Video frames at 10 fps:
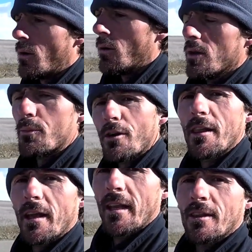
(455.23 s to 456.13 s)
all the
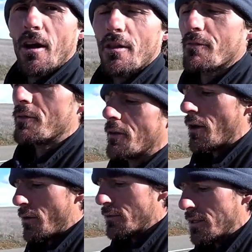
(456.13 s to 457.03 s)
breathing in and out through the
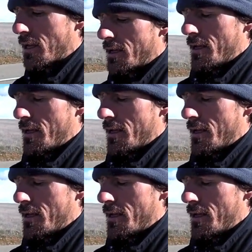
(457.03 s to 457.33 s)
nose,